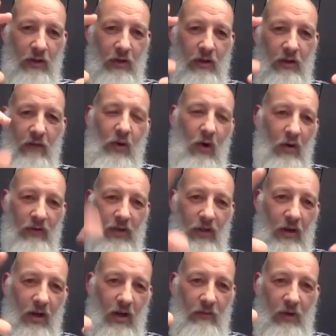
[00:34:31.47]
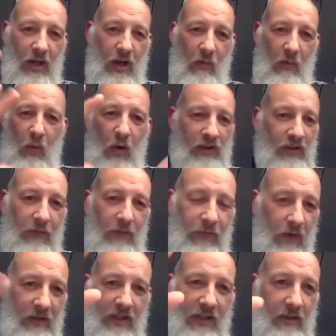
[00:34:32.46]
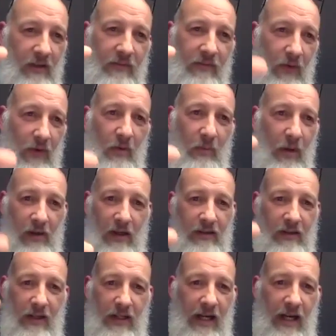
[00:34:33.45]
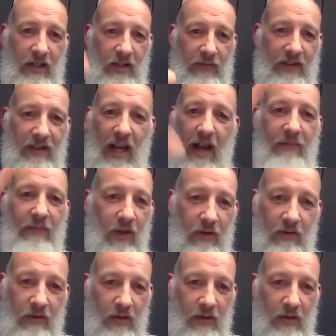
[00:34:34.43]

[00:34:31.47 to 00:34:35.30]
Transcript: You've got to know, you know, what a fronted adverbial is at the age of seven.